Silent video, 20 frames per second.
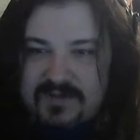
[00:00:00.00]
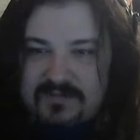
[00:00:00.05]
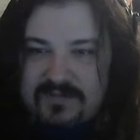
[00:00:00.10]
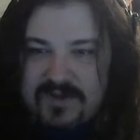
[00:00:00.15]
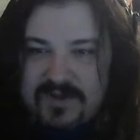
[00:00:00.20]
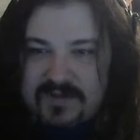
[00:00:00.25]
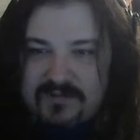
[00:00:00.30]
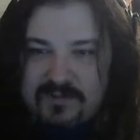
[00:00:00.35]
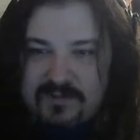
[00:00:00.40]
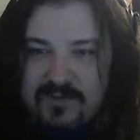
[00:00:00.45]
for
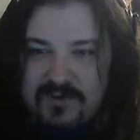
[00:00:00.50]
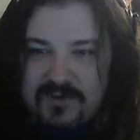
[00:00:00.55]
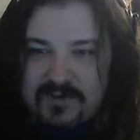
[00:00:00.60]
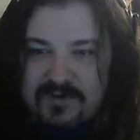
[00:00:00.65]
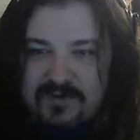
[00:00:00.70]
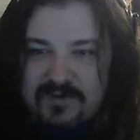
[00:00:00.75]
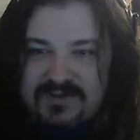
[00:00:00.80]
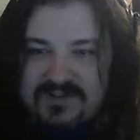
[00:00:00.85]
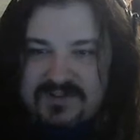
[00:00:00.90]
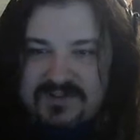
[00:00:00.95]
everyone,
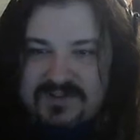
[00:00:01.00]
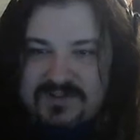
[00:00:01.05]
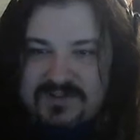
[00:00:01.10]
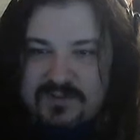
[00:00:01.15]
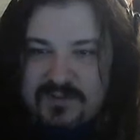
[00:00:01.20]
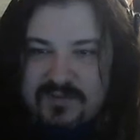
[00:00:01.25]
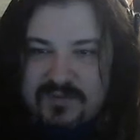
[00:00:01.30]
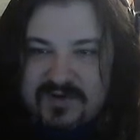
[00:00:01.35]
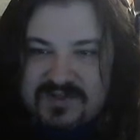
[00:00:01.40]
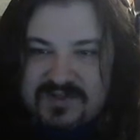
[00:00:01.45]
or is it just
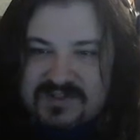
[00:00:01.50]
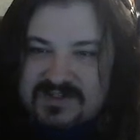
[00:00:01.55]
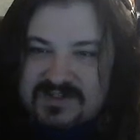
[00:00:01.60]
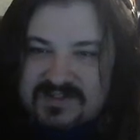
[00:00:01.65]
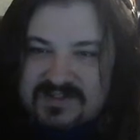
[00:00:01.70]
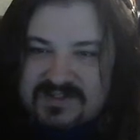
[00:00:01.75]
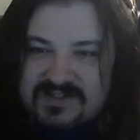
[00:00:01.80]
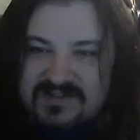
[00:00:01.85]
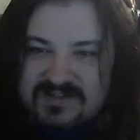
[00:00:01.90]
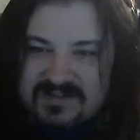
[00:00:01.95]
one person
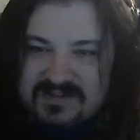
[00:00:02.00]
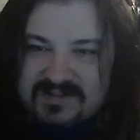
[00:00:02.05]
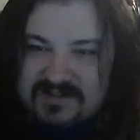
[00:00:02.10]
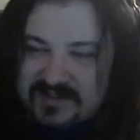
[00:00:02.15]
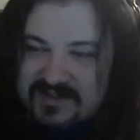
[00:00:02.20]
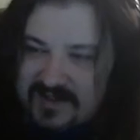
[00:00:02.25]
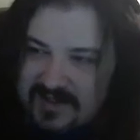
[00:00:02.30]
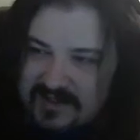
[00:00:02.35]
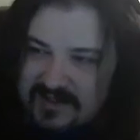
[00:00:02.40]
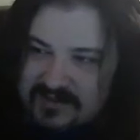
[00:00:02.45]
that's
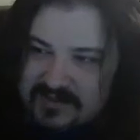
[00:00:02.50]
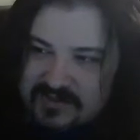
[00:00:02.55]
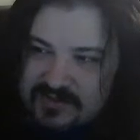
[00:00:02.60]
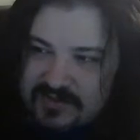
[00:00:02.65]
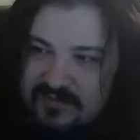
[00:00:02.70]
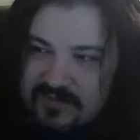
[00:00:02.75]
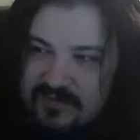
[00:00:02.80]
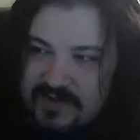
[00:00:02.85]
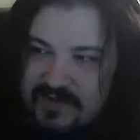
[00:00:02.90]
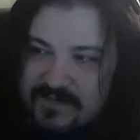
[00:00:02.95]
had a
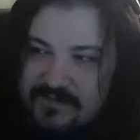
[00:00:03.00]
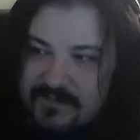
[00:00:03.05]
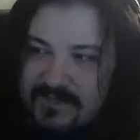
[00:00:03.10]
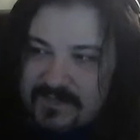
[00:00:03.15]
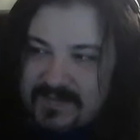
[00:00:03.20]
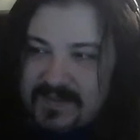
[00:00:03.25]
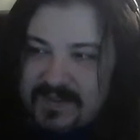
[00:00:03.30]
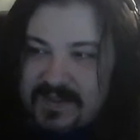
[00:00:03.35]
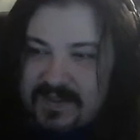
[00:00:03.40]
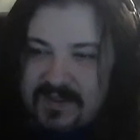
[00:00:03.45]
stream problem?
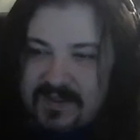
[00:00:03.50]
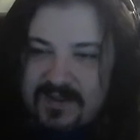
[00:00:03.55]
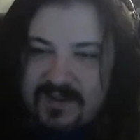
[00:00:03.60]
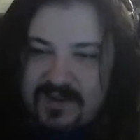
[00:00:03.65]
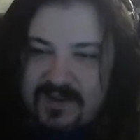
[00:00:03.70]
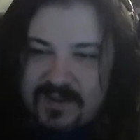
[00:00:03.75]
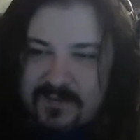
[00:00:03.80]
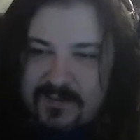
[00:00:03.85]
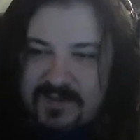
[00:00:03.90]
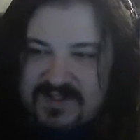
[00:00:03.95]

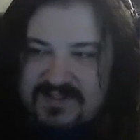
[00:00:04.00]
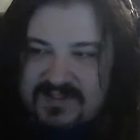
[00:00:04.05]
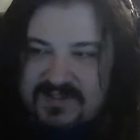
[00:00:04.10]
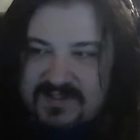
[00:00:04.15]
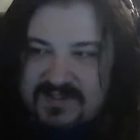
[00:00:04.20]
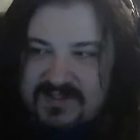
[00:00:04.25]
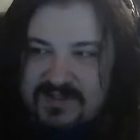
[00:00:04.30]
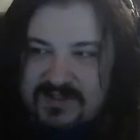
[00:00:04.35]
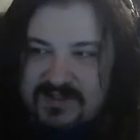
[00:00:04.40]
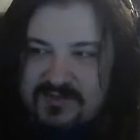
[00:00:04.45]
I'm not
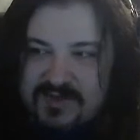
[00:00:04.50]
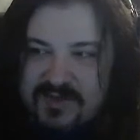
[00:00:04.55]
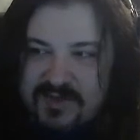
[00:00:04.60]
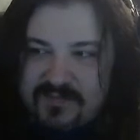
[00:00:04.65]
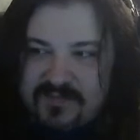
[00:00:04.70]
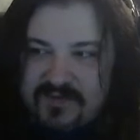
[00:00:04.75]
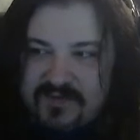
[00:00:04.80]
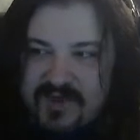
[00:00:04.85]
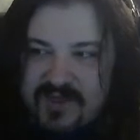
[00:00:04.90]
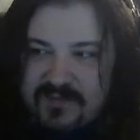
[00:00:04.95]
seeing any drop
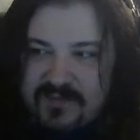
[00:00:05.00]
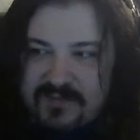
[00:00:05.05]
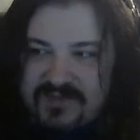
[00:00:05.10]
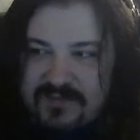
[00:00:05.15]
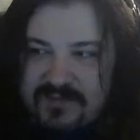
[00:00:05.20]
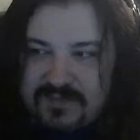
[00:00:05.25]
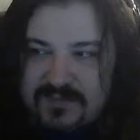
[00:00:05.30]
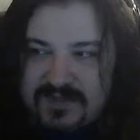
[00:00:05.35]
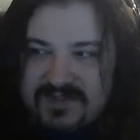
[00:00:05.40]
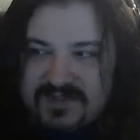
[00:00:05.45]
frames,
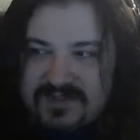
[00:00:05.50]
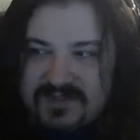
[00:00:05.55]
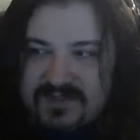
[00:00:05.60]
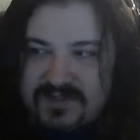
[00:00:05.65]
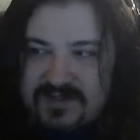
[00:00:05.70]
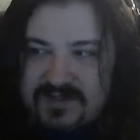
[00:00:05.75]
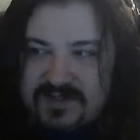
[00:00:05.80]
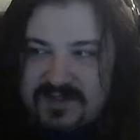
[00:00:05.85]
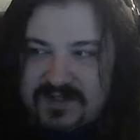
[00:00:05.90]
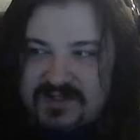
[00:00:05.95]
I'm not seeing a
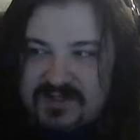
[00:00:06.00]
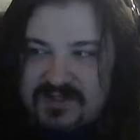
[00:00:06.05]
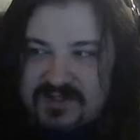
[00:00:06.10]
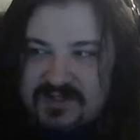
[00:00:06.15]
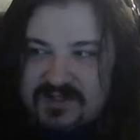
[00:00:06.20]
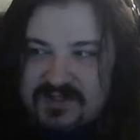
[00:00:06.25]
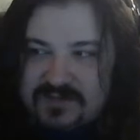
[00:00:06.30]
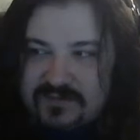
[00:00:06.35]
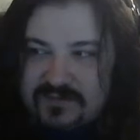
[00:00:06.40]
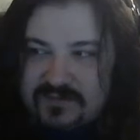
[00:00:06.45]
connection
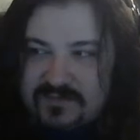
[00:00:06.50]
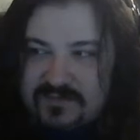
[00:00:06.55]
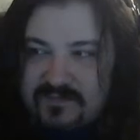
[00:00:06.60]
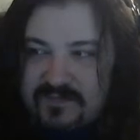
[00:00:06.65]
issue.